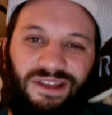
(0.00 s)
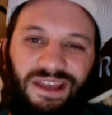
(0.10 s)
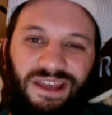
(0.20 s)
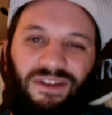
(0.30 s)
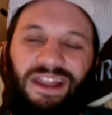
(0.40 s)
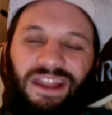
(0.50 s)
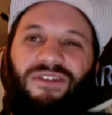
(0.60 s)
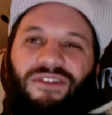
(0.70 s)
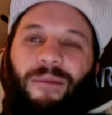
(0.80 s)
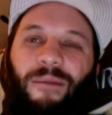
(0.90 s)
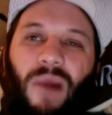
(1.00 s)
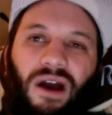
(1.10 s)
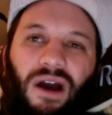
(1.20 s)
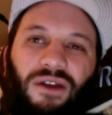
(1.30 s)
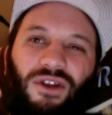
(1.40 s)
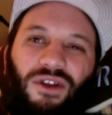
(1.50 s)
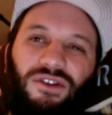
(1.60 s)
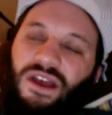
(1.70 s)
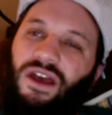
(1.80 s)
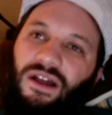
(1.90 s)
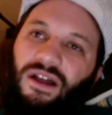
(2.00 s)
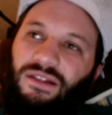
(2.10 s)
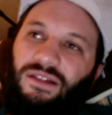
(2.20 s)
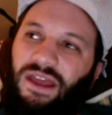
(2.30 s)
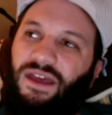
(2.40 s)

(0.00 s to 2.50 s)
Even among those, like